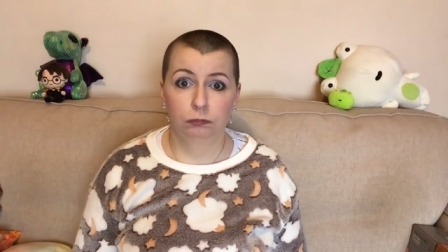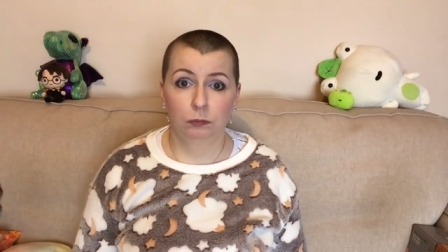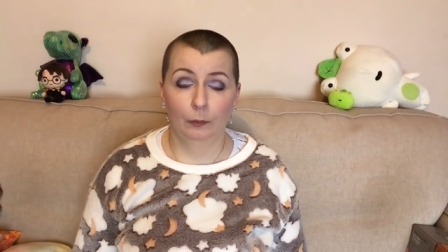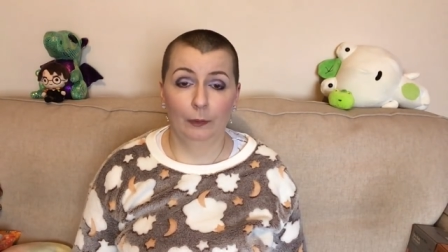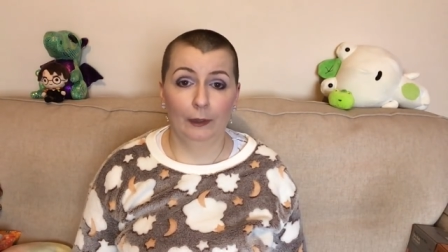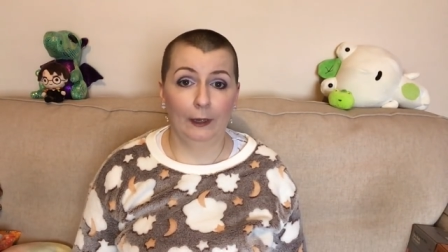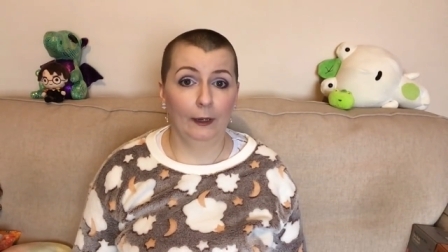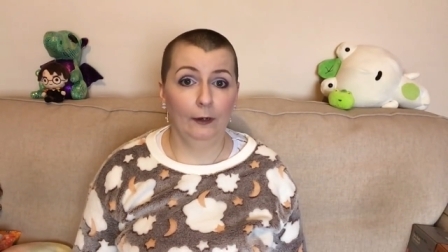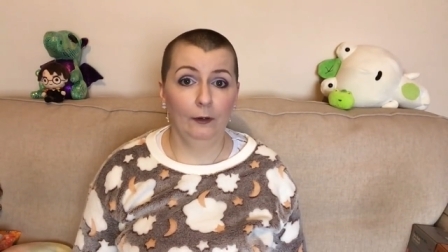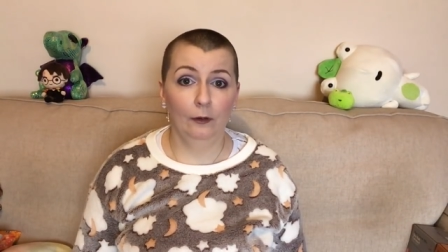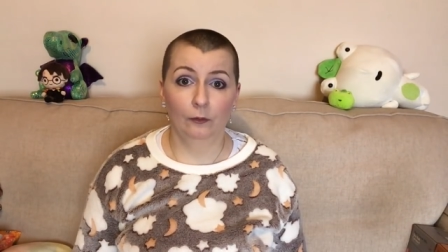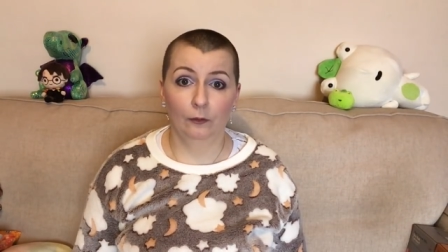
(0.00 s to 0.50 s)

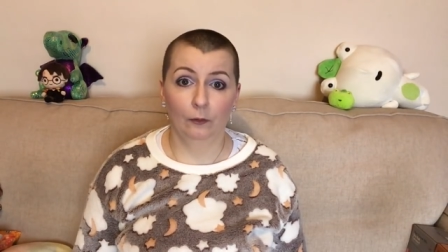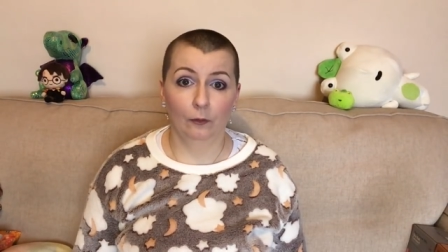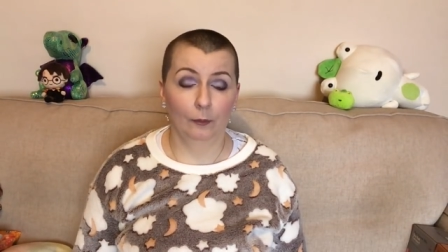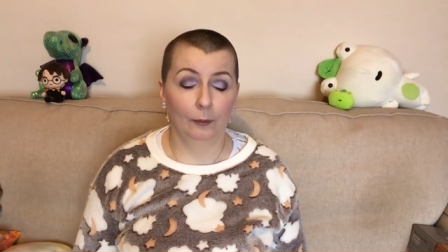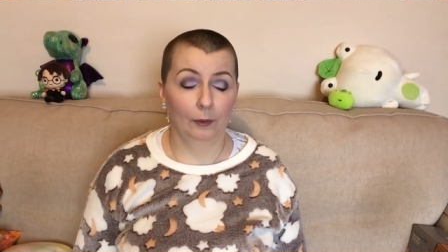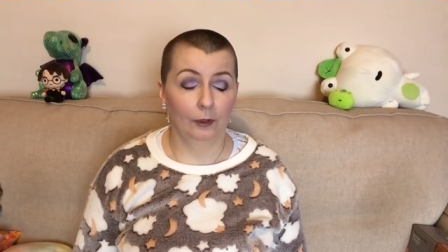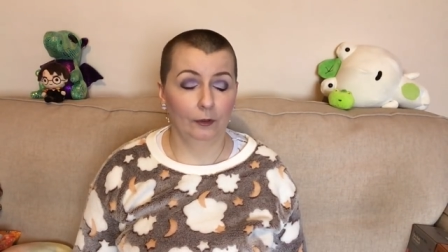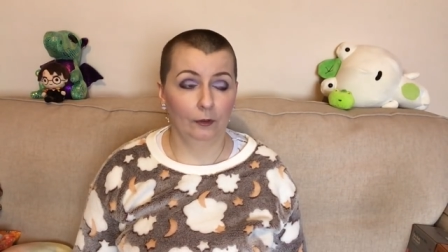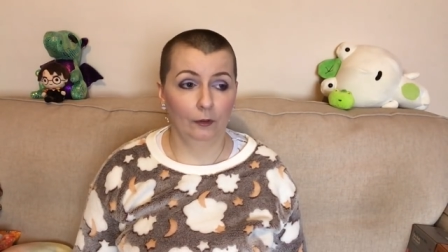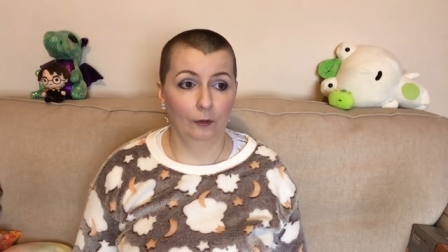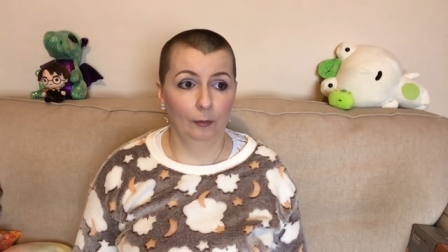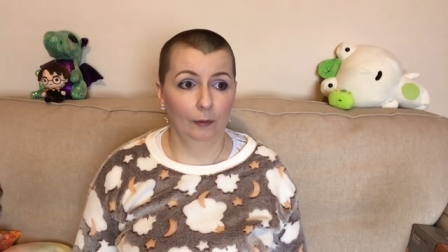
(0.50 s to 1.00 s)
Well, I don't know
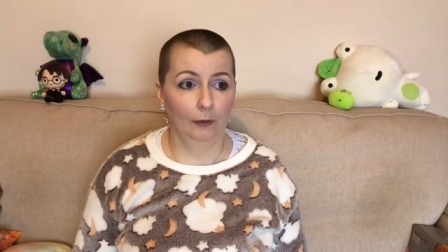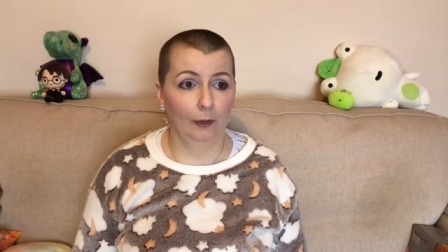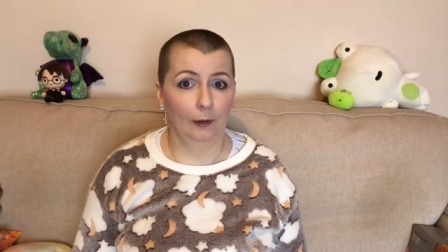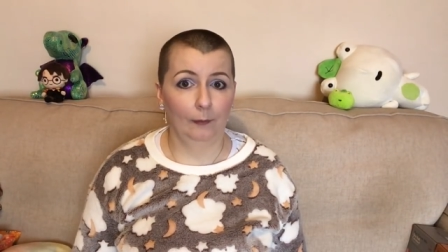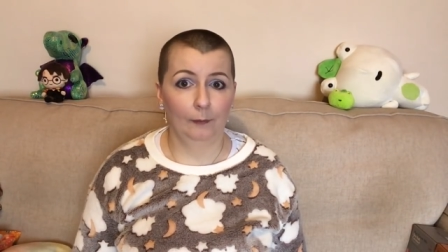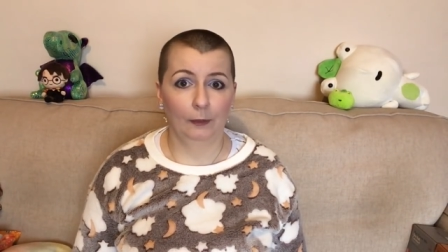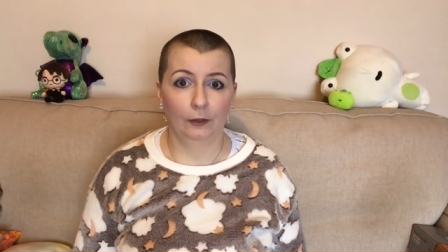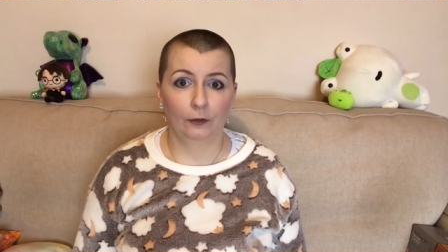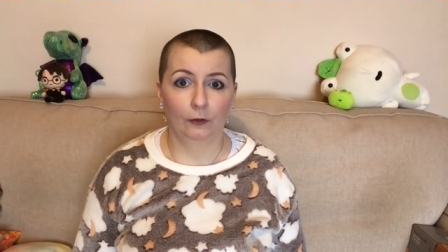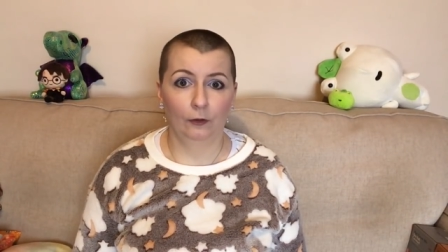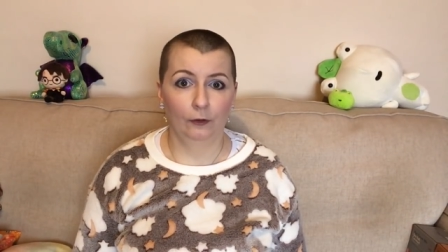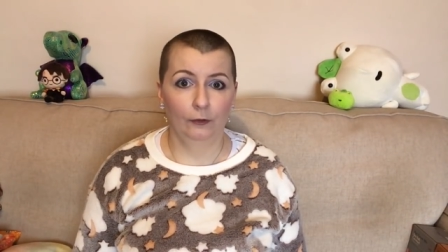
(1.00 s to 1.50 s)
about you, but
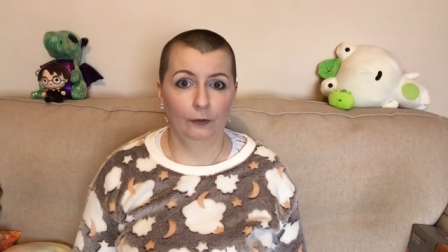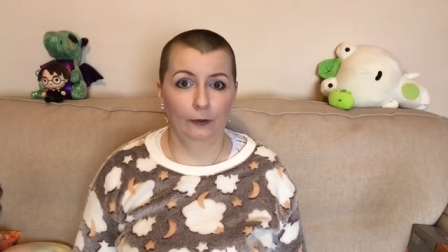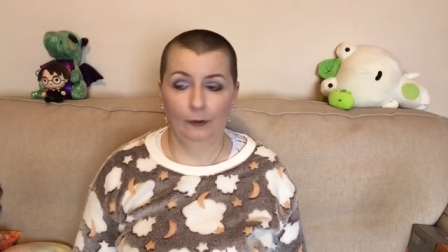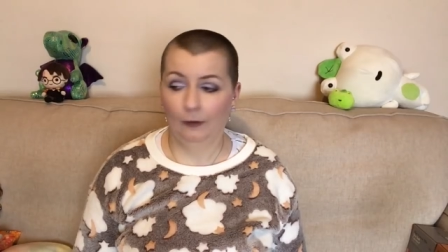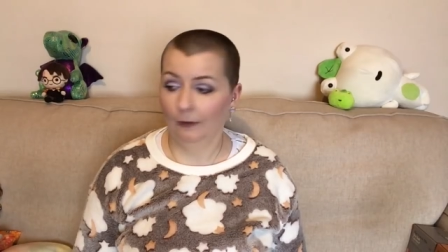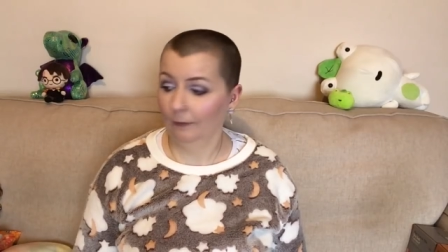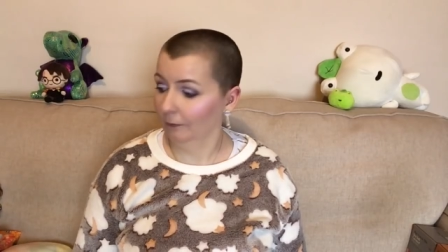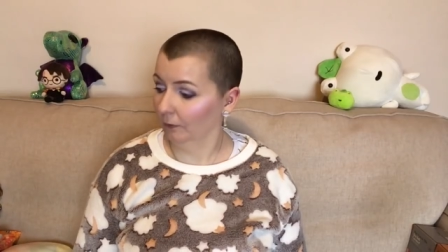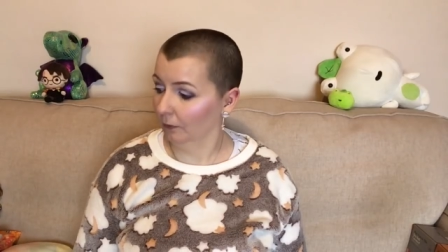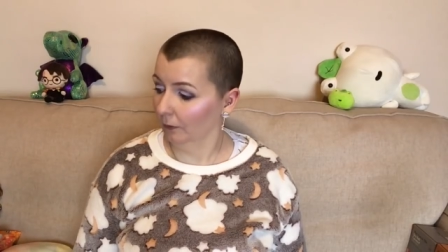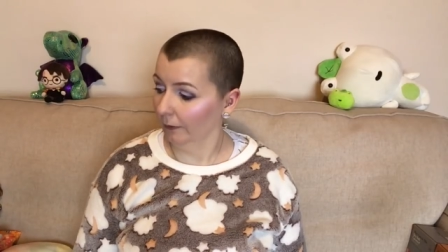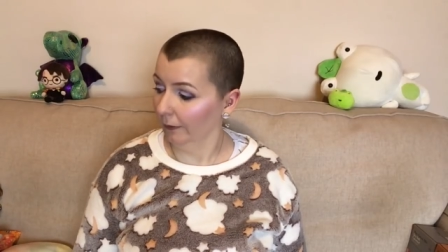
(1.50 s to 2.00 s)
I'm exhausted
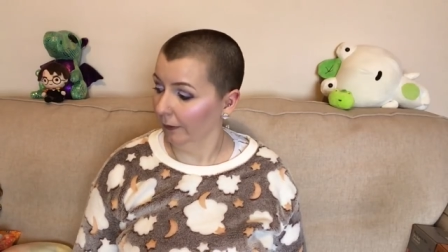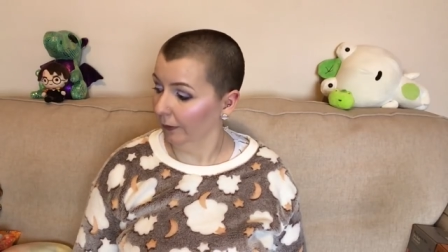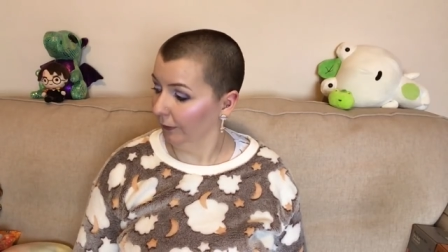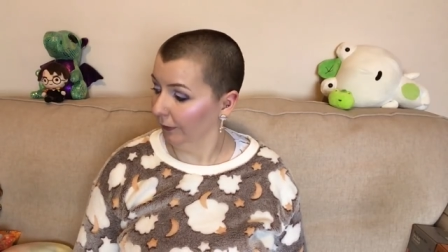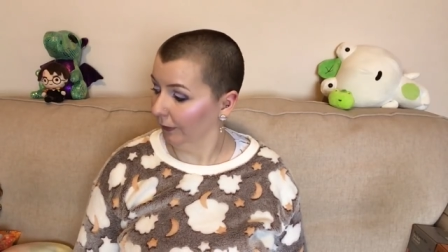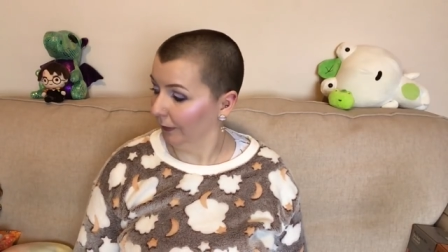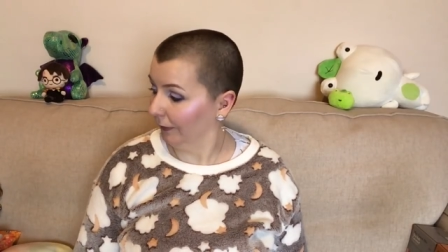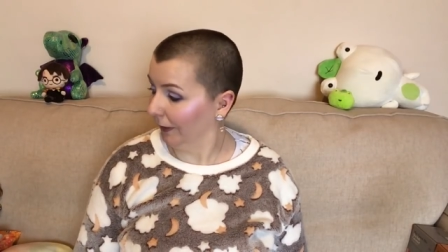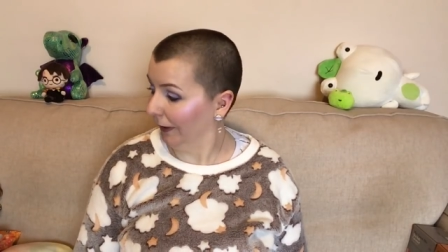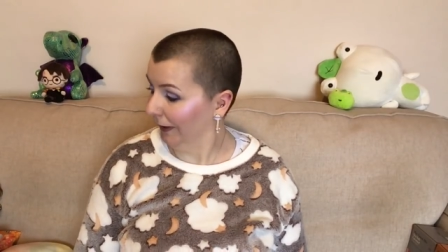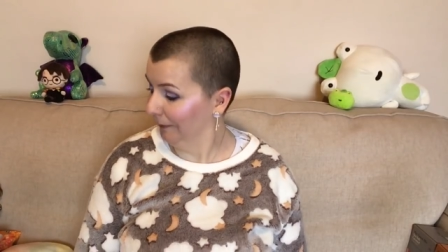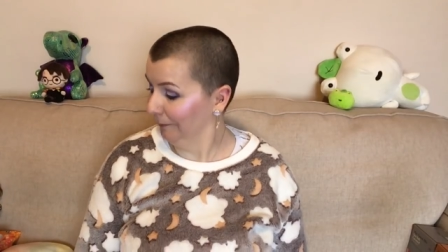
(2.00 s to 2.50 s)
after all this
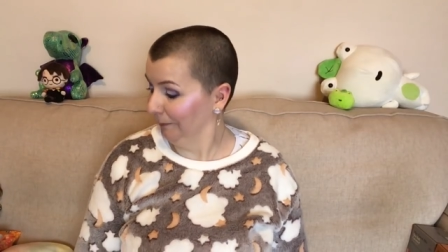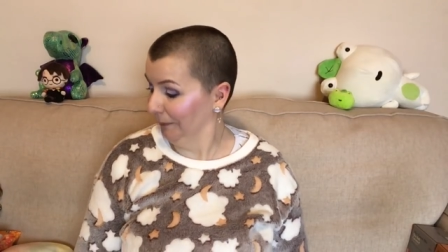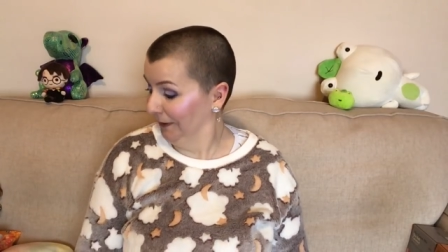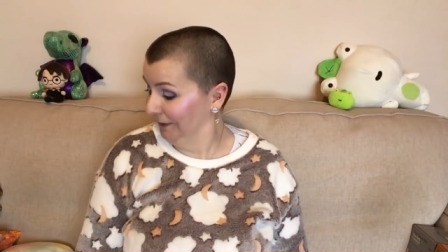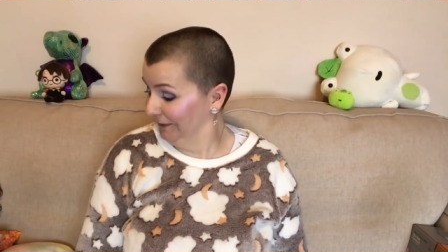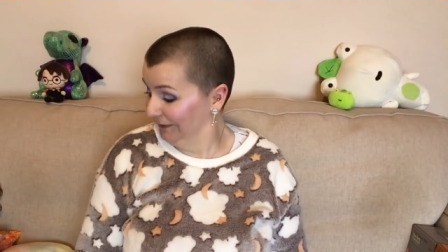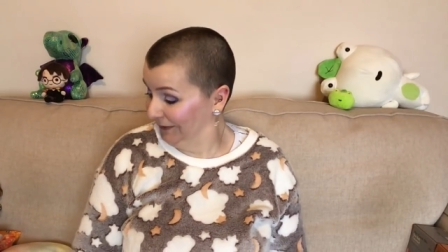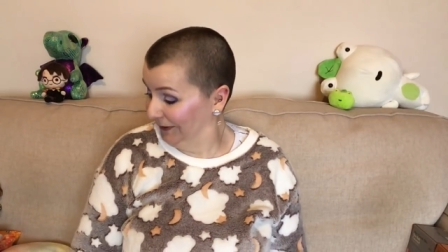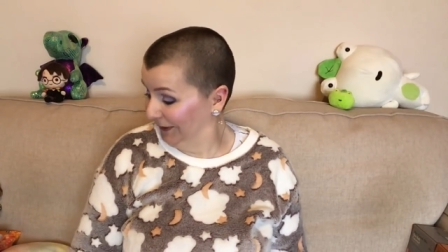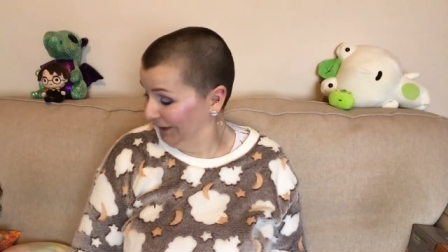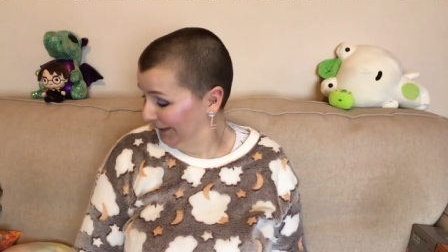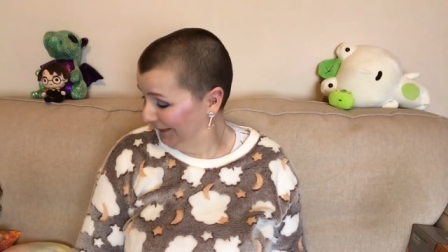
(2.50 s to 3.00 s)

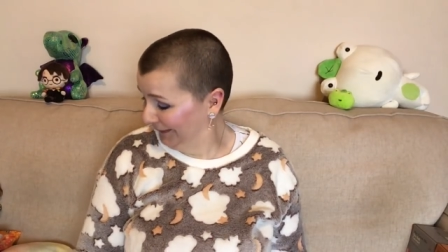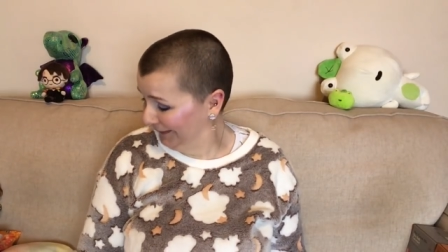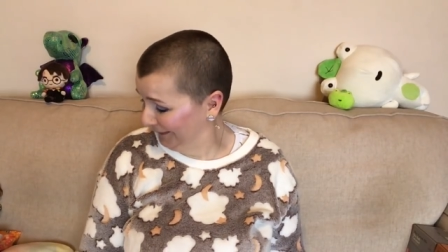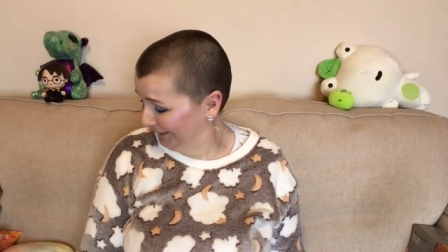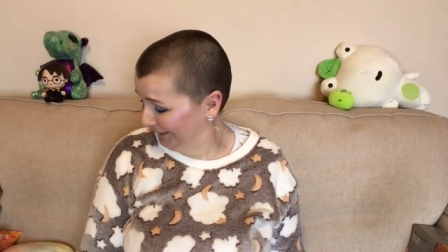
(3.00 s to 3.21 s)
excitement.